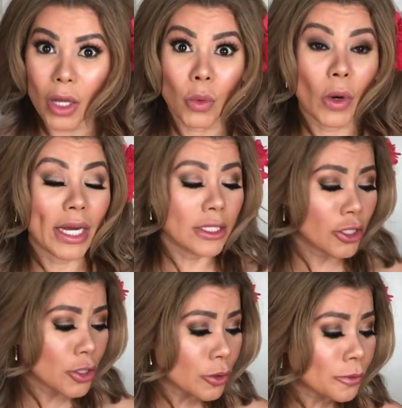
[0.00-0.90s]
want
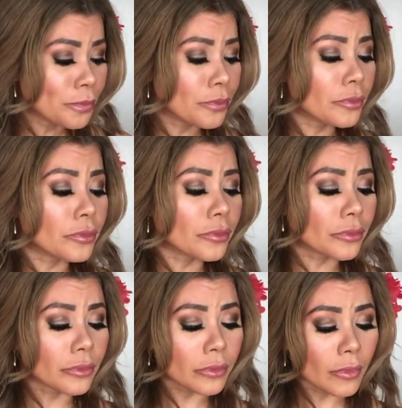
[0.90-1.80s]
to
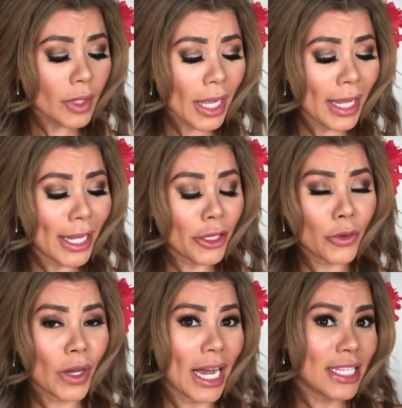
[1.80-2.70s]
let you
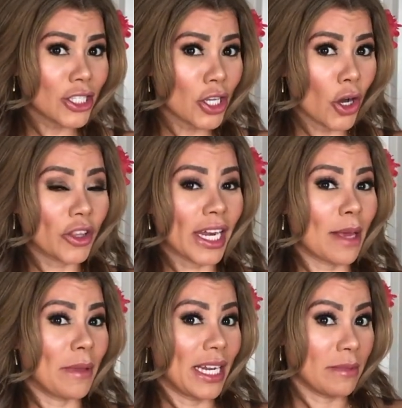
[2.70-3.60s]
guys know that I
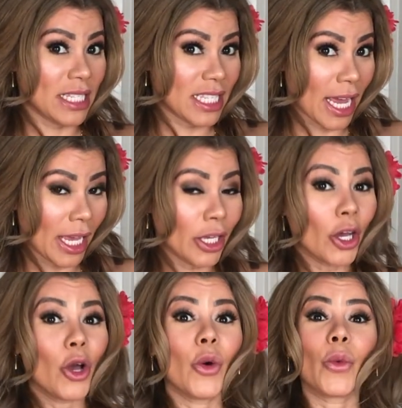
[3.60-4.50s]
made a mistake
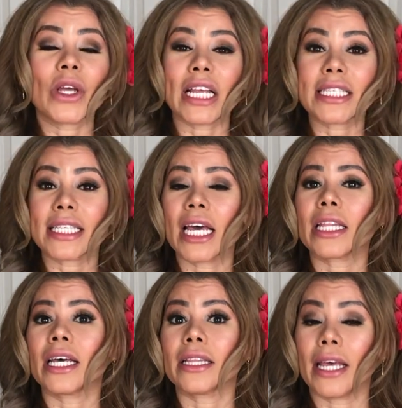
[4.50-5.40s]
when I said
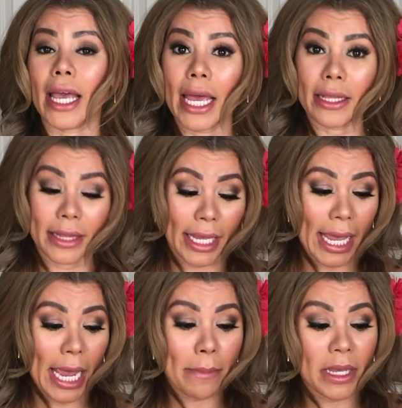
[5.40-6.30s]
that the
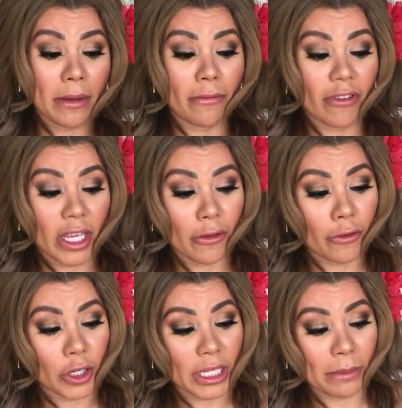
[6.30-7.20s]
ABV
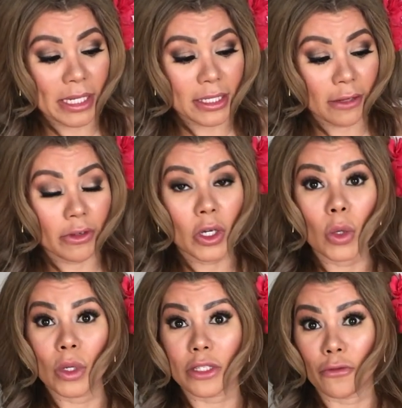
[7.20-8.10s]
for the Pacifico
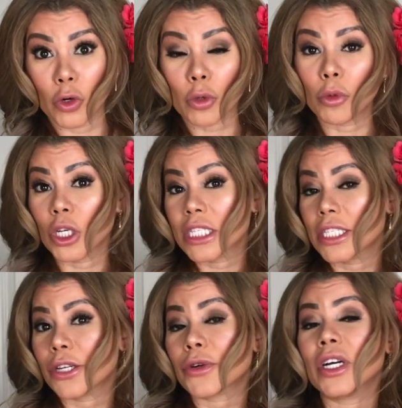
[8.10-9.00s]
was
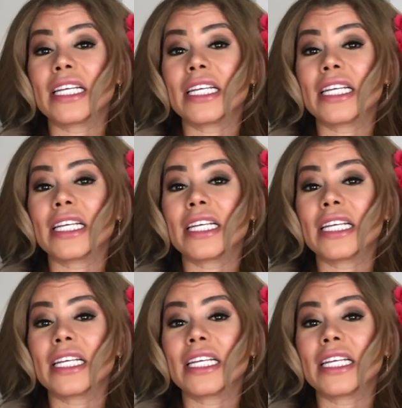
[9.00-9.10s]
4.0.